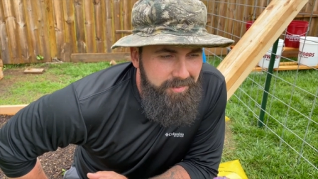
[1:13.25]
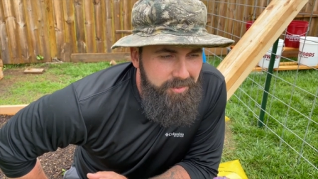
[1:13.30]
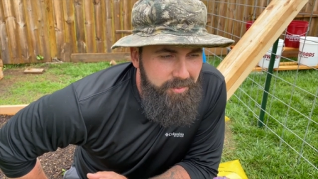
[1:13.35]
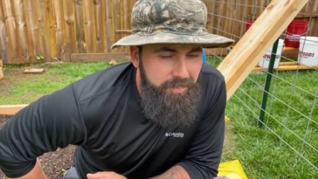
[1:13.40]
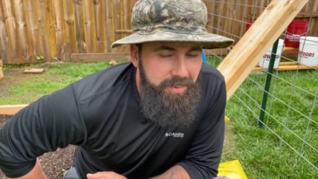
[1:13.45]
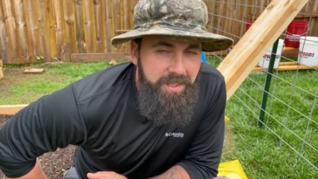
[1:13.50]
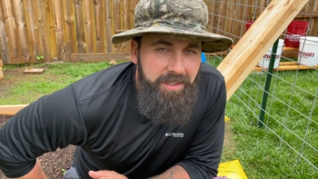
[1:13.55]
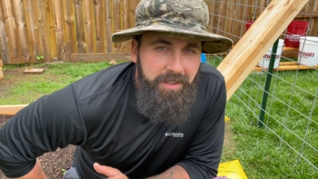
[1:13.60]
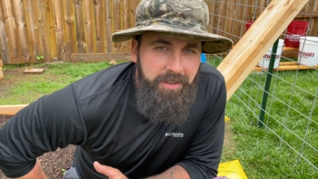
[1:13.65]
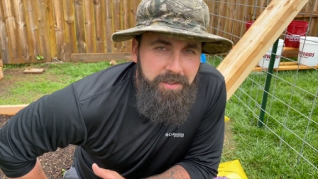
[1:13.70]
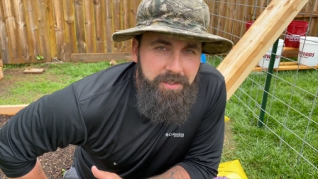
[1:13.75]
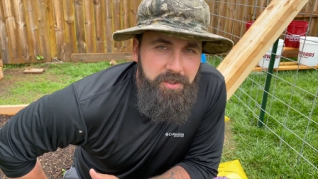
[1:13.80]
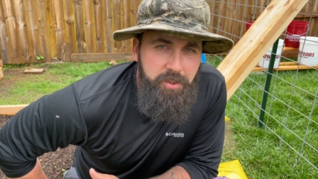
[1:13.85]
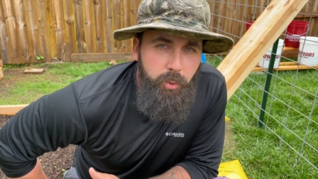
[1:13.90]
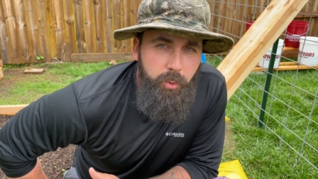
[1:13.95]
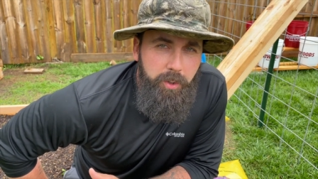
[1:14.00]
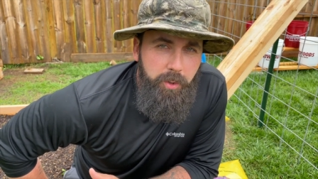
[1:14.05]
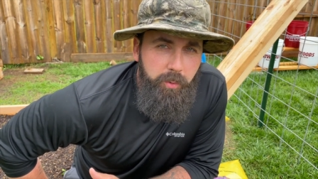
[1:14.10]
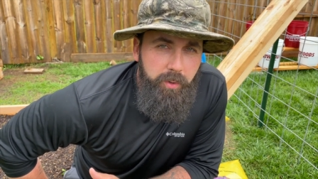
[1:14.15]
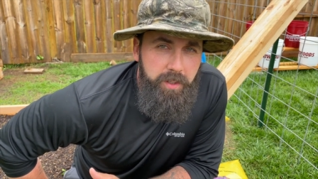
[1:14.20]
Depending on the
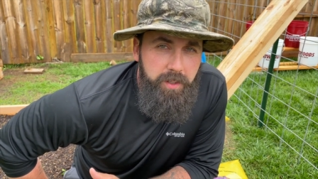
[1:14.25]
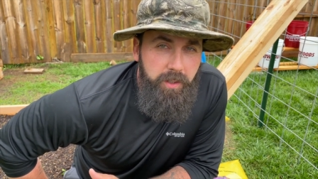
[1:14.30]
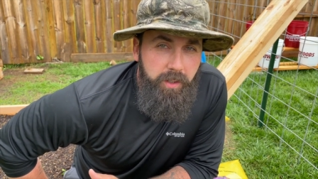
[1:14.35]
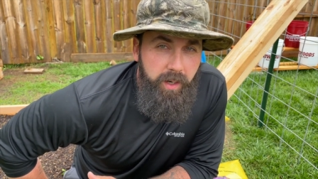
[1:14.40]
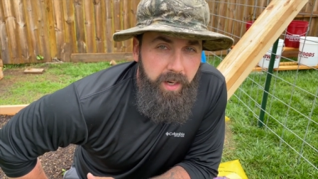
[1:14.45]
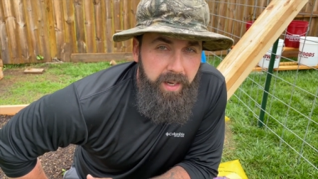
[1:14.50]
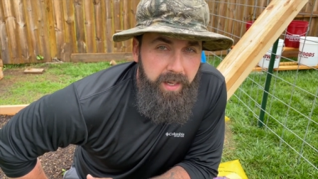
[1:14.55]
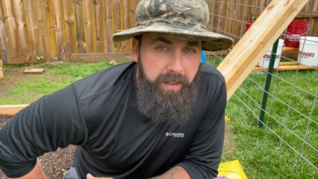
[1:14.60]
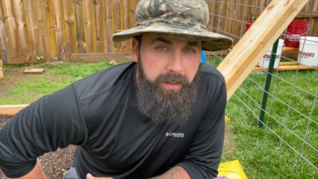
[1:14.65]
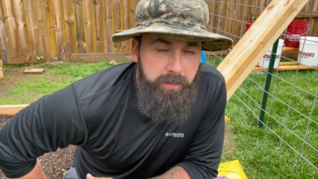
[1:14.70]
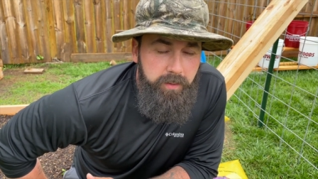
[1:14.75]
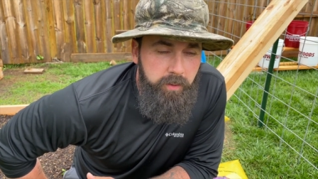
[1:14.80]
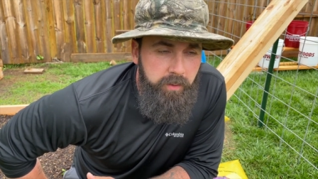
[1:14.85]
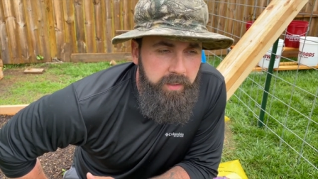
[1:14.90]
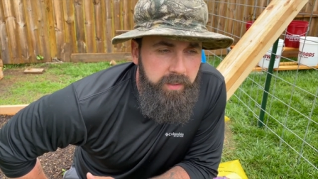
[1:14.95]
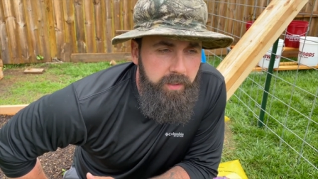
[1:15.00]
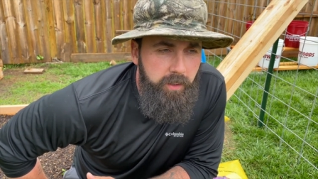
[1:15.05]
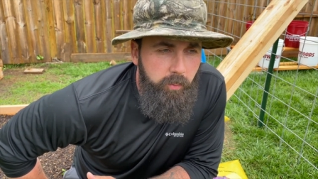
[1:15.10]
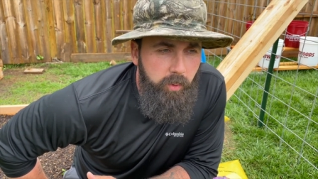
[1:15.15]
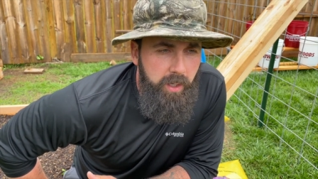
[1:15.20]
soil where you're at, you
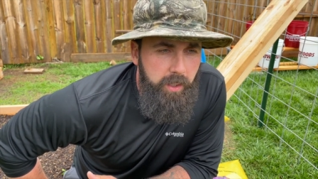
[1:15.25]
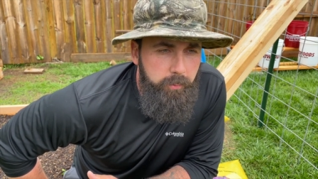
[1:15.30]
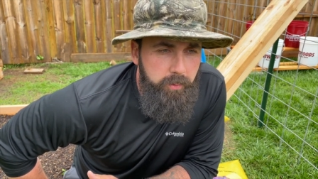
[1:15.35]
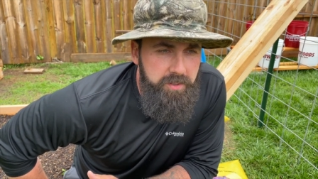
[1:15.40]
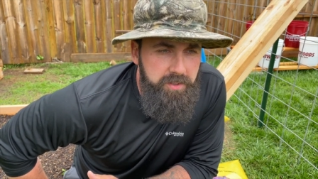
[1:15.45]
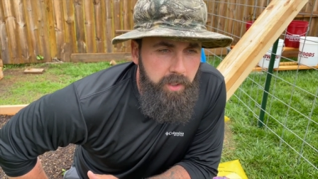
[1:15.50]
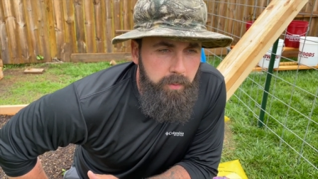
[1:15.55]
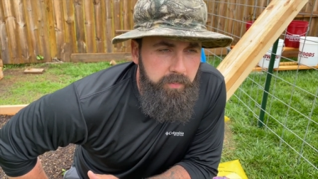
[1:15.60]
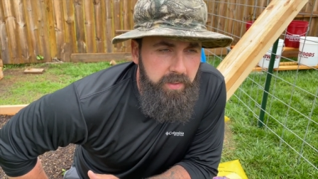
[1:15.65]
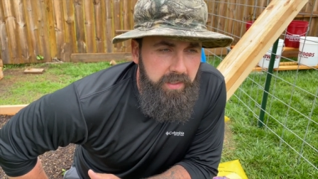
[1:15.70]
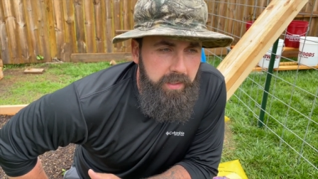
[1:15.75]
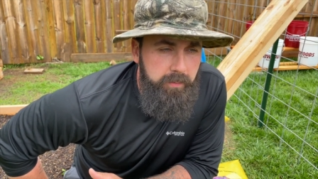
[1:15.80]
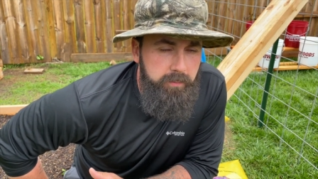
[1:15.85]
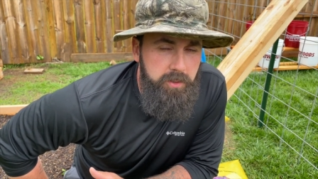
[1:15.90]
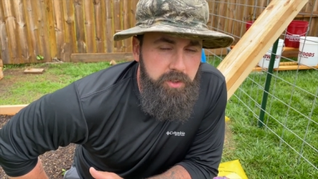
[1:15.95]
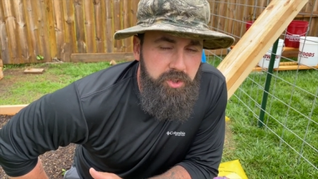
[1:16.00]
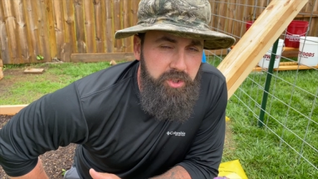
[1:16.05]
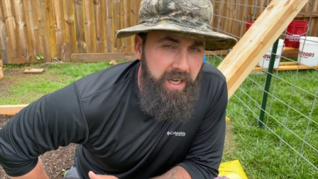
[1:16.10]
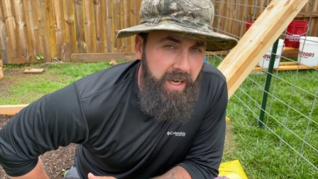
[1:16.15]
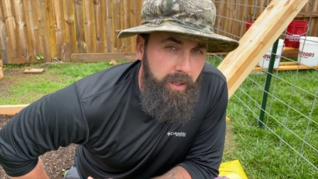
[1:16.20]
can get away with something
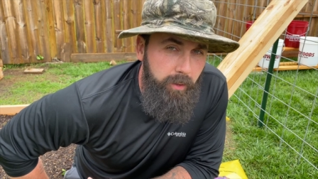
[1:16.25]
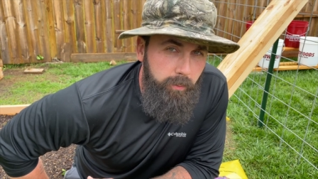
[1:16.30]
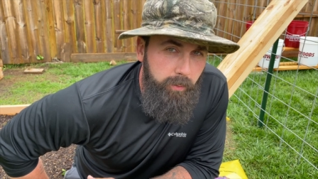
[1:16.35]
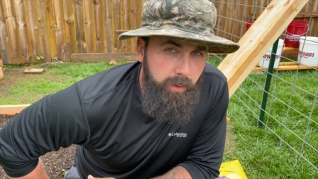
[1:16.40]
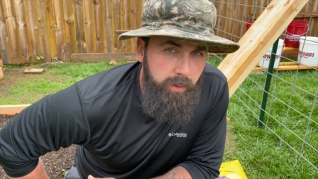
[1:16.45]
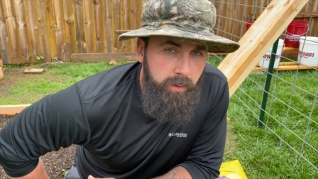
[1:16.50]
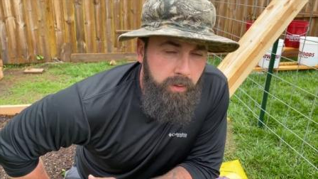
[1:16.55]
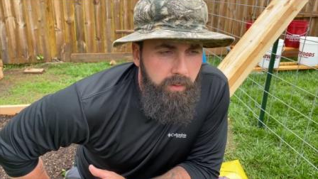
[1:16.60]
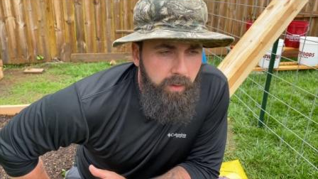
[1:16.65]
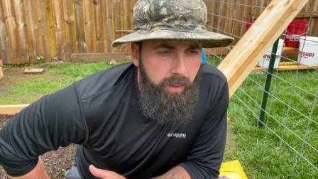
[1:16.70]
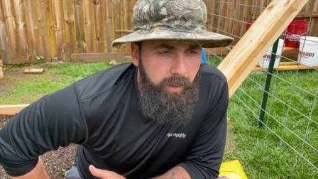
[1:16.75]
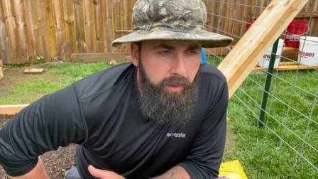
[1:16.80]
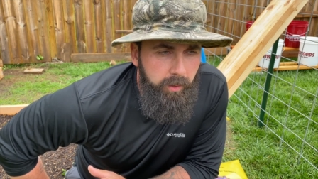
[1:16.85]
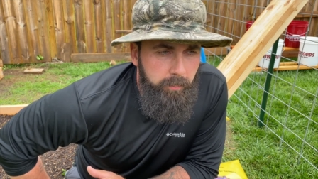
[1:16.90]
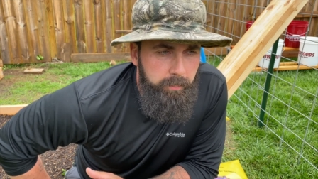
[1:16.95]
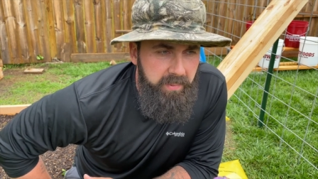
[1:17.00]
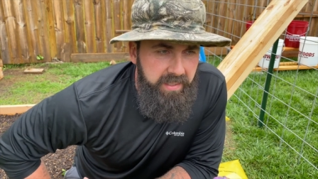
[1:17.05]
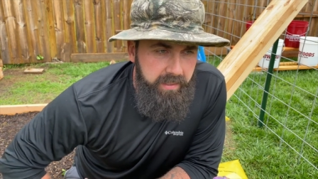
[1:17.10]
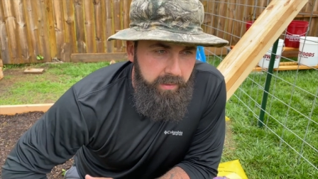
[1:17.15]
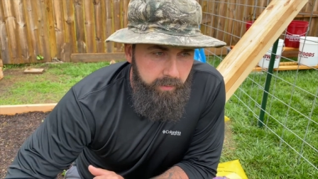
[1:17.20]
even shallower,
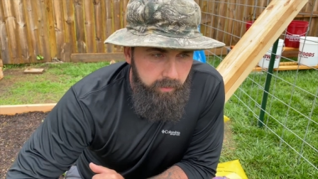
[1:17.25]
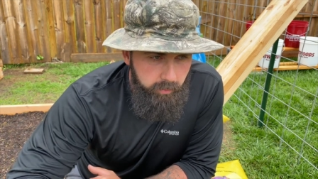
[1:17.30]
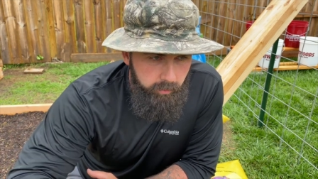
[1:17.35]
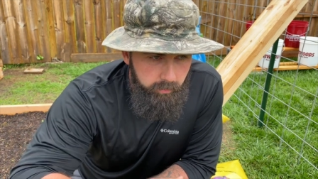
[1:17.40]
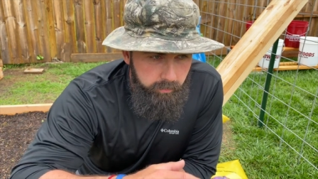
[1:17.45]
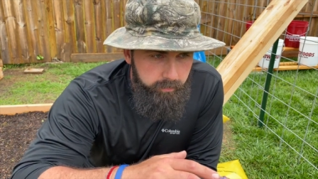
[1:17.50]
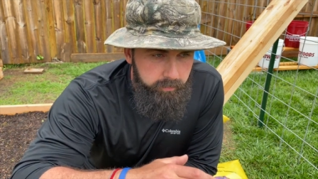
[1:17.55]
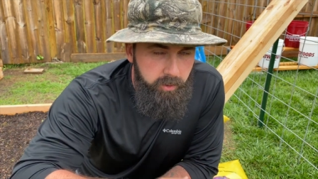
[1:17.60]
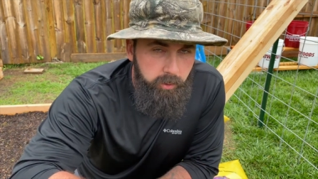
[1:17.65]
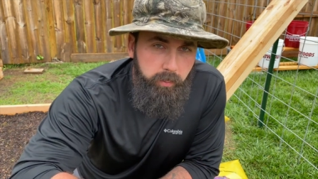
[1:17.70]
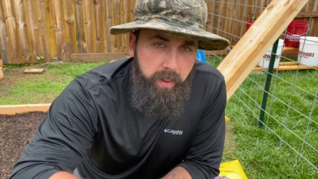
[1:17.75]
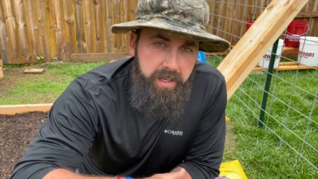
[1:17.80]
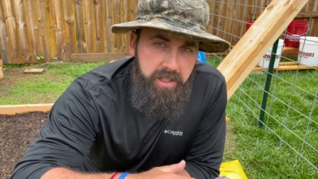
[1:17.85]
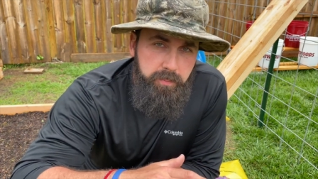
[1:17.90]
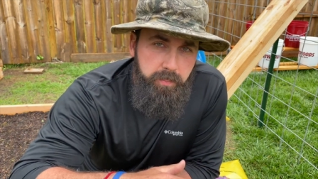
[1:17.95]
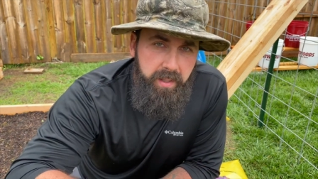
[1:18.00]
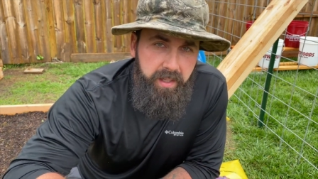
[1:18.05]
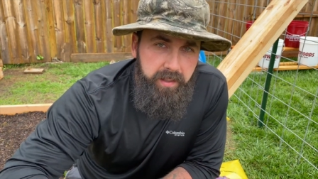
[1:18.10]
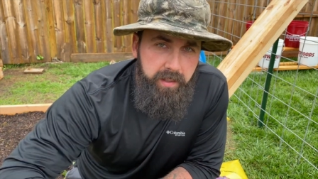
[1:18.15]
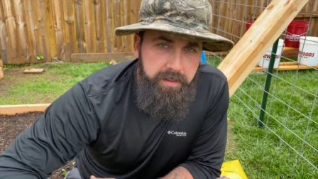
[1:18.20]
uh, meaning your, your
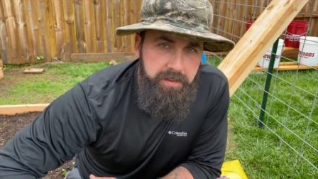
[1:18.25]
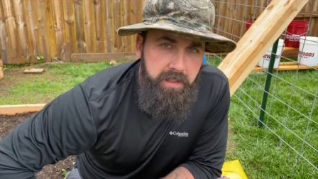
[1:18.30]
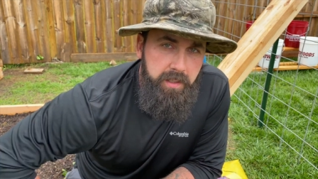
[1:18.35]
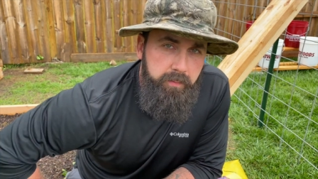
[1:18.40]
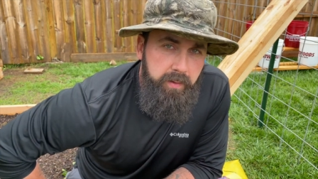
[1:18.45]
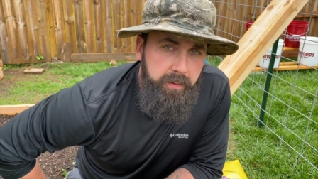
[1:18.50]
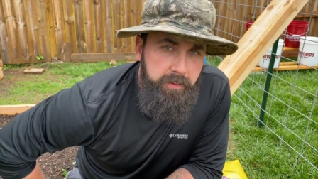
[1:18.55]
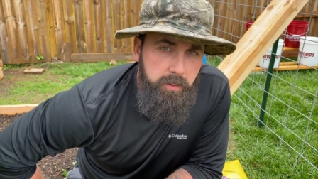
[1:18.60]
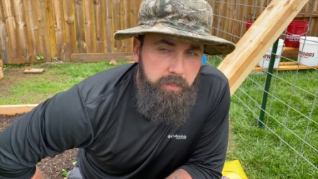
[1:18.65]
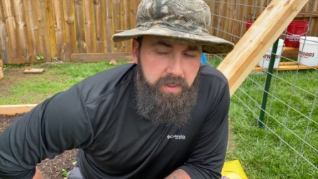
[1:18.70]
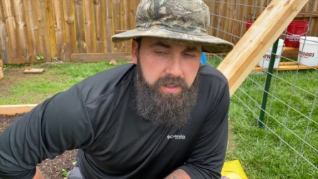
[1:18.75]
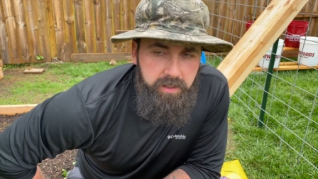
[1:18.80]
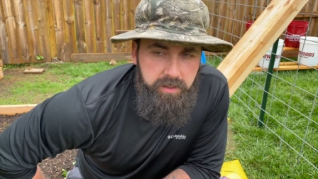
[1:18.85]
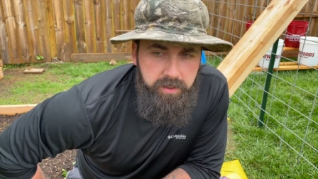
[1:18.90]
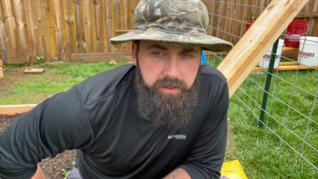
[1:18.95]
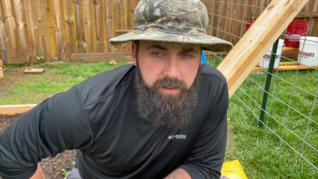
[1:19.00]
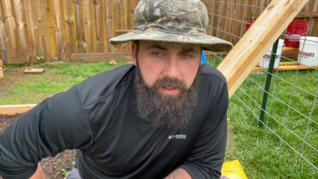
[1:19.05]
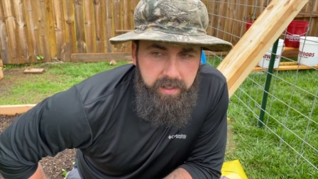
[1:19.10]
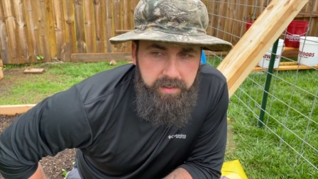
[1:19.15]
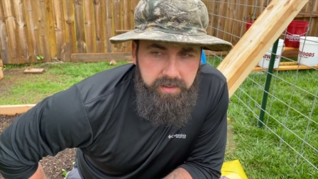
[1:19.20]
raised bed doesn't even have to be
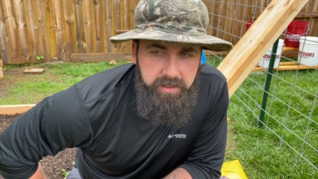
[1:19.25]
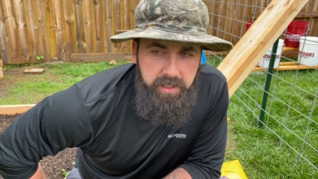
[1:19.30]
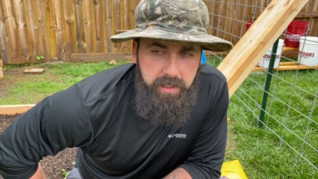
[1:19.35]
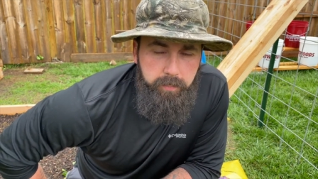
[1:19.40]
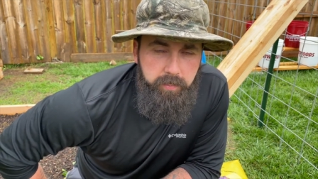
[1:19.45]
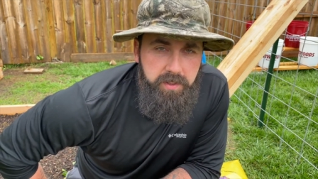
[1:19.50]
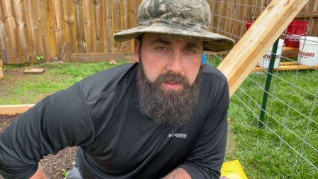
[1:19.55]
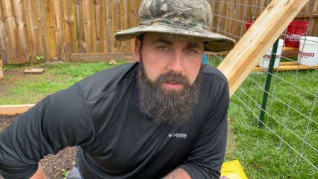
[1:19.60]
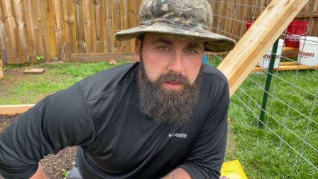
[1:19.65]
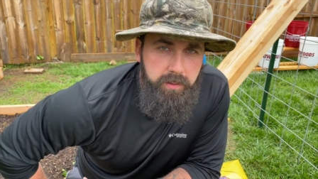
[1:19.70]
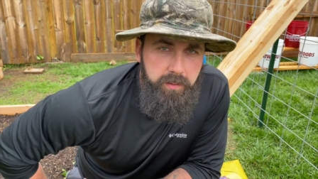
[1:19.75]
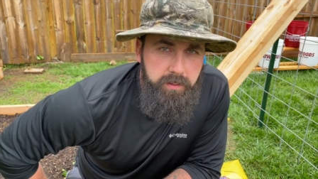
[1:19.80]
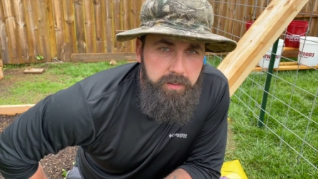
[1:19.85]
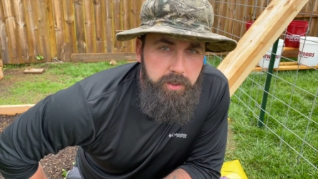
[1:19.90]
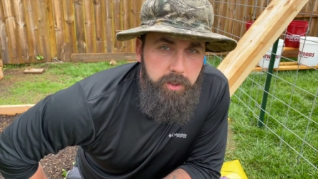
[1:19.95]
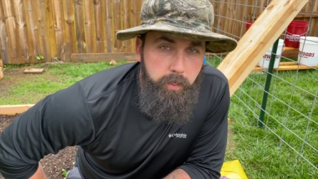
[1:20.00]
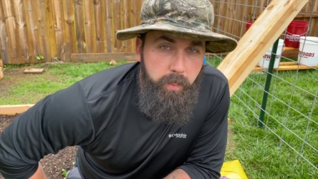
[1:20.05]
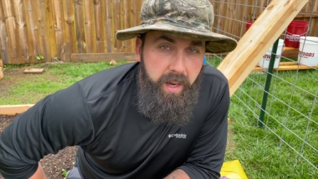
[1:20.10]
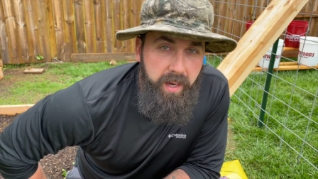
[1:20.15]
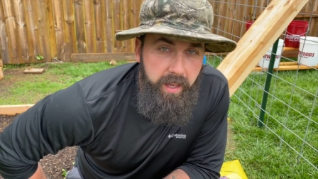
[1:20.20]
as, as deep as a
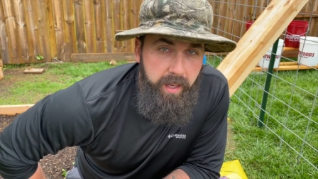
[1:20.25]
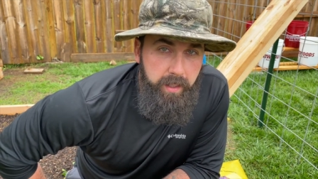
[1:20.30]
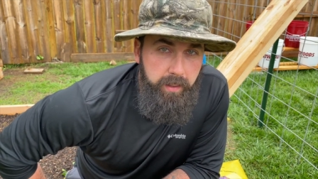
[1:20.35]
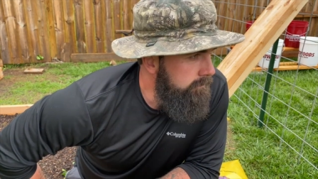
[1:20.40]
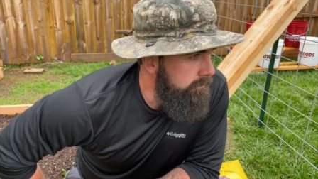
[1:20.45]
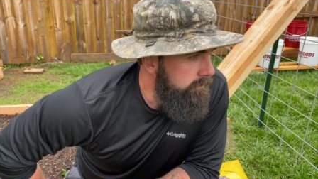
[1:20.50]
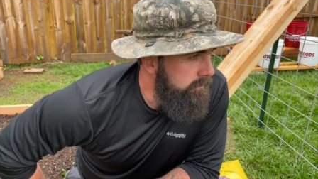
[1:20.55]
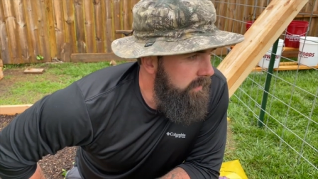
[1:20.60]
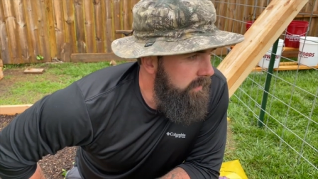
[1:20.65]
two by eight.